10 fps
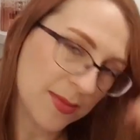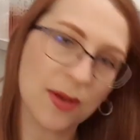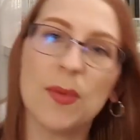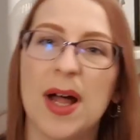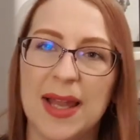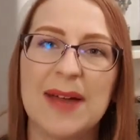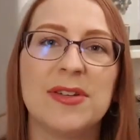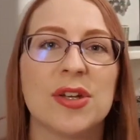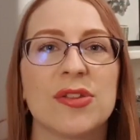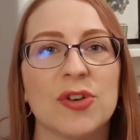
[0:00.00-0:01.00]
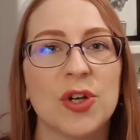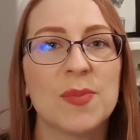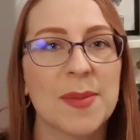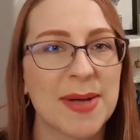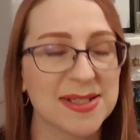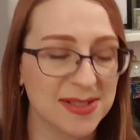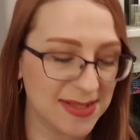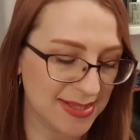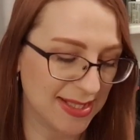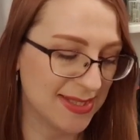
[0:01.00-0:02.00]
But I'll have a look through my
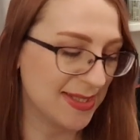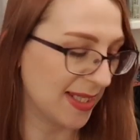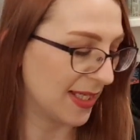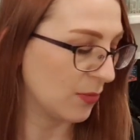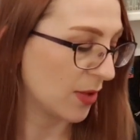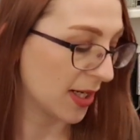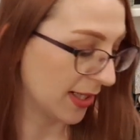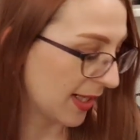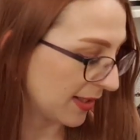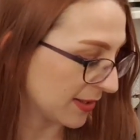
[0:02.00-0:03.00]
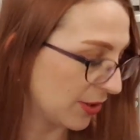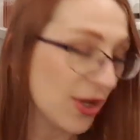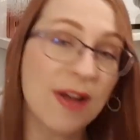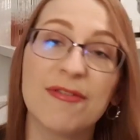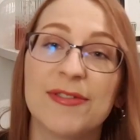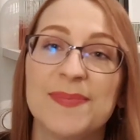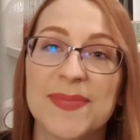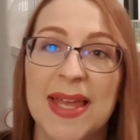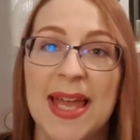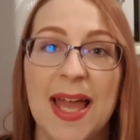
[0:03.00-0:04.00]
patterns and see what I like the look of.
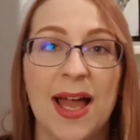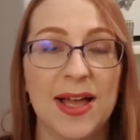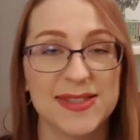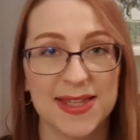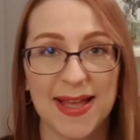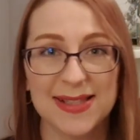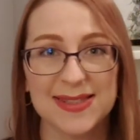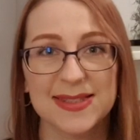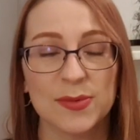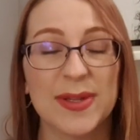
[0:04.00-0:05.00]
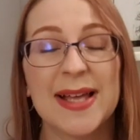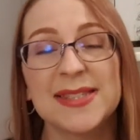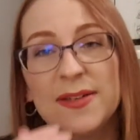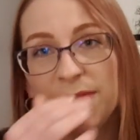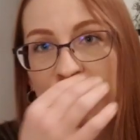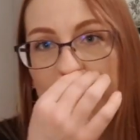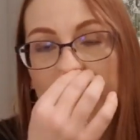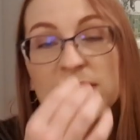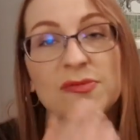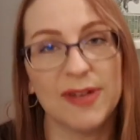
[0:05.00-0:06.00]
So that's it for the
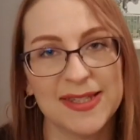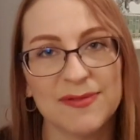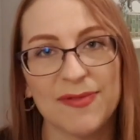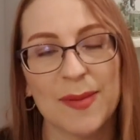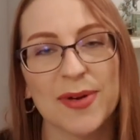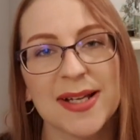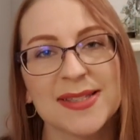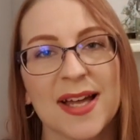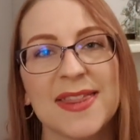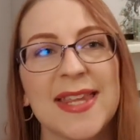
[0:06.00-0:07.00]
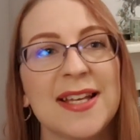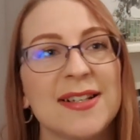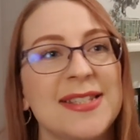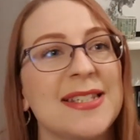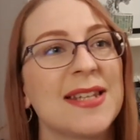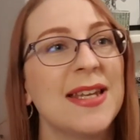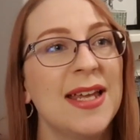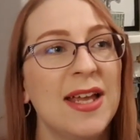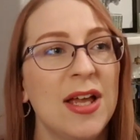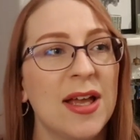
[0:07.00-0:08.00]
most recent fabrics. I think
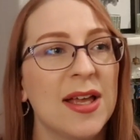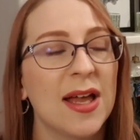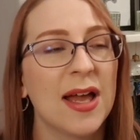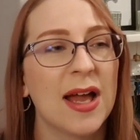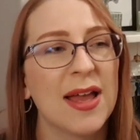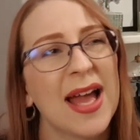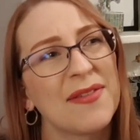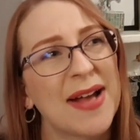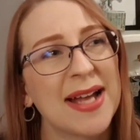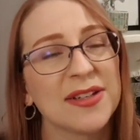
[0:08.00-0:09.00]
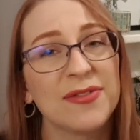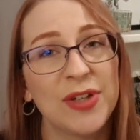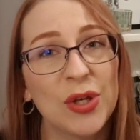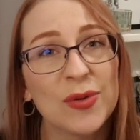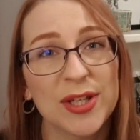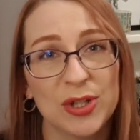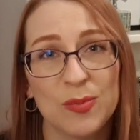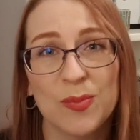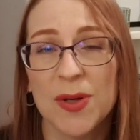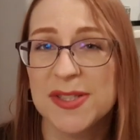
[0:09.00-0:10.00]
I have had a few that
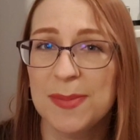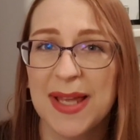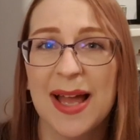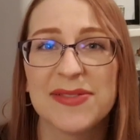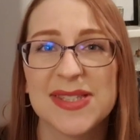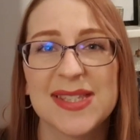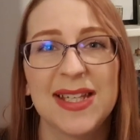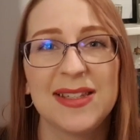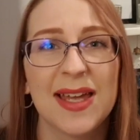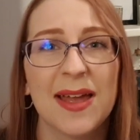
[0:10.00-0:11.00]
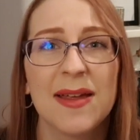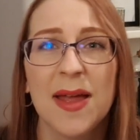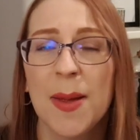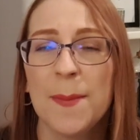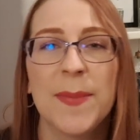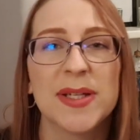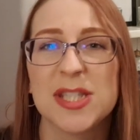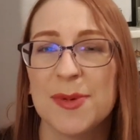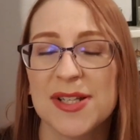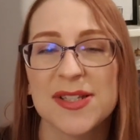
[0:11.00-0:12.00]
you possibly haven't seen yet.
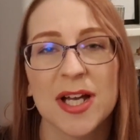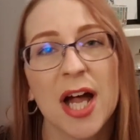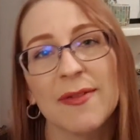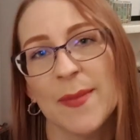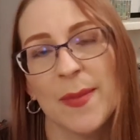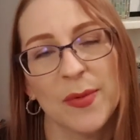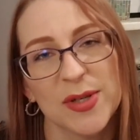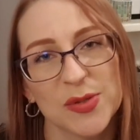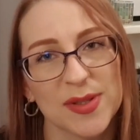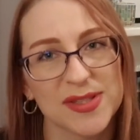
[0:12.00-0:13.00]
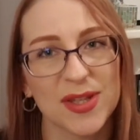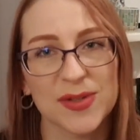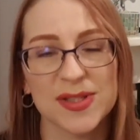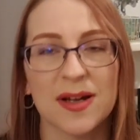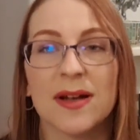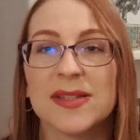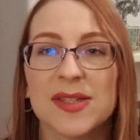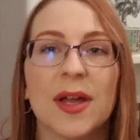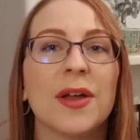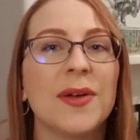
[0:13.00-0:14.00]
But to be honest, I can't remember which ones those are.
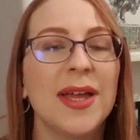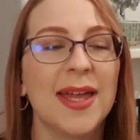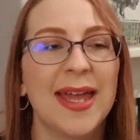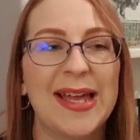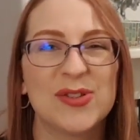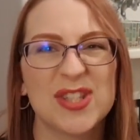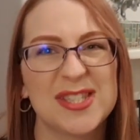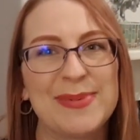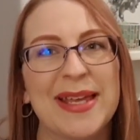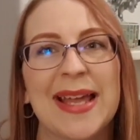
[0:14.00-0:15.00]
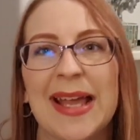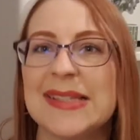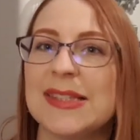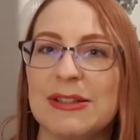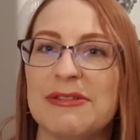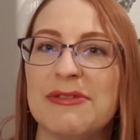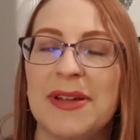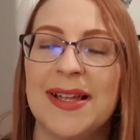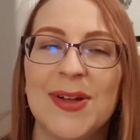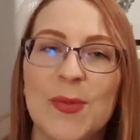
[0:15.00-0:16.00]
So it'll just be a case of
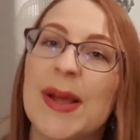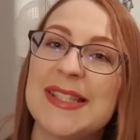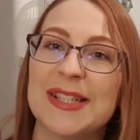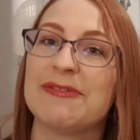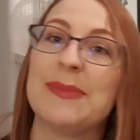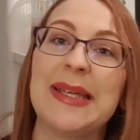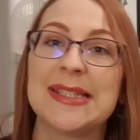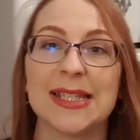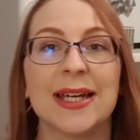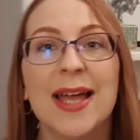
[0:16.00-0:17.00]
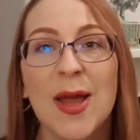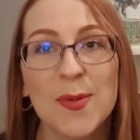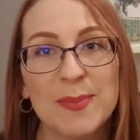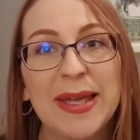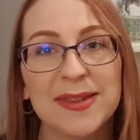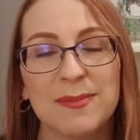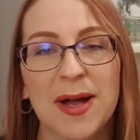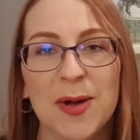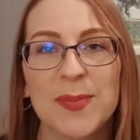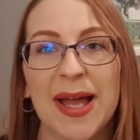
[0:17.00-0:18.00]
waiting for me to make them
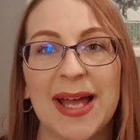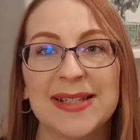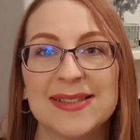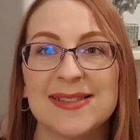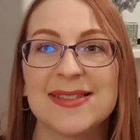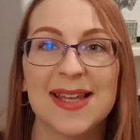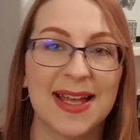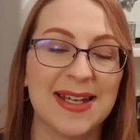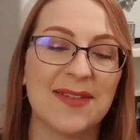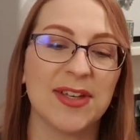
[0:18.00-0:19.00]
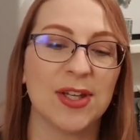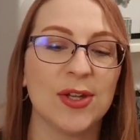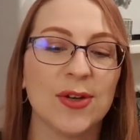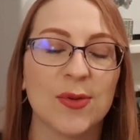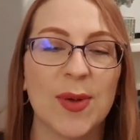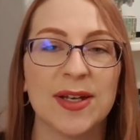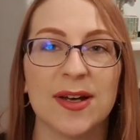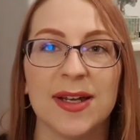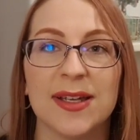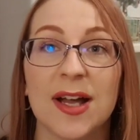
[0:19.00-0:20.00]
up and having a look when
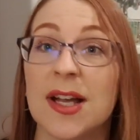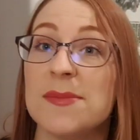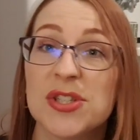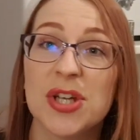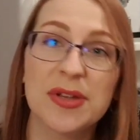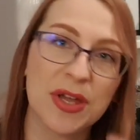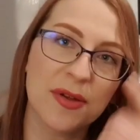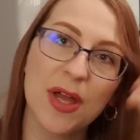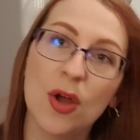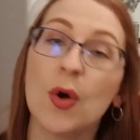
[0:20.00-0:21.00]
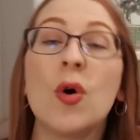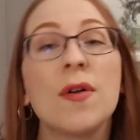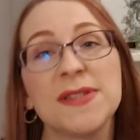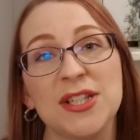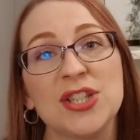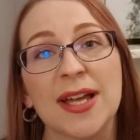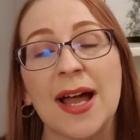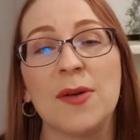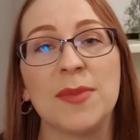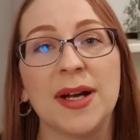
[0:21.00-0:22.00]
I come to show you. Or obviously
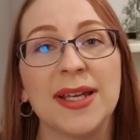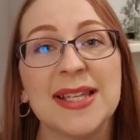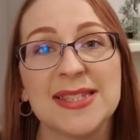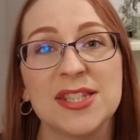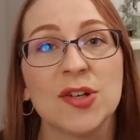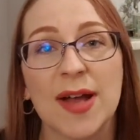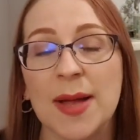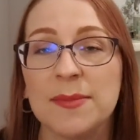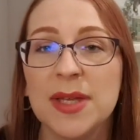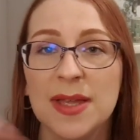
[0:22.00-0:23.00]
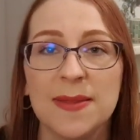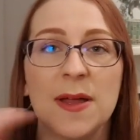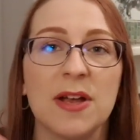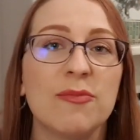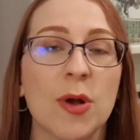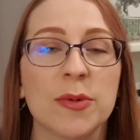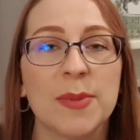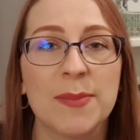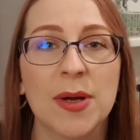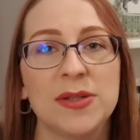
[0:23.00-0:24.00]
check out my Instagram. I've
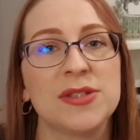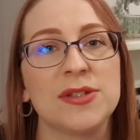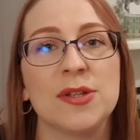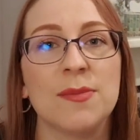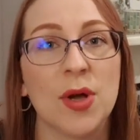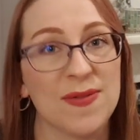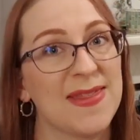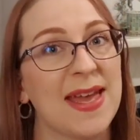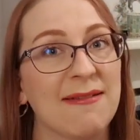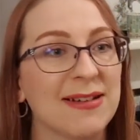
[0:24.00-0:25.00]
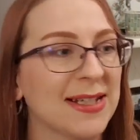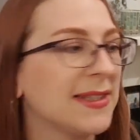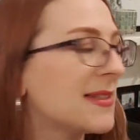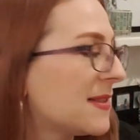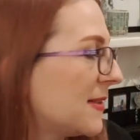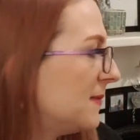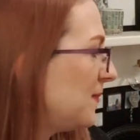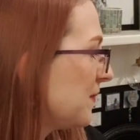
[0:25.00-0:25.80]
probably posted them on there at least.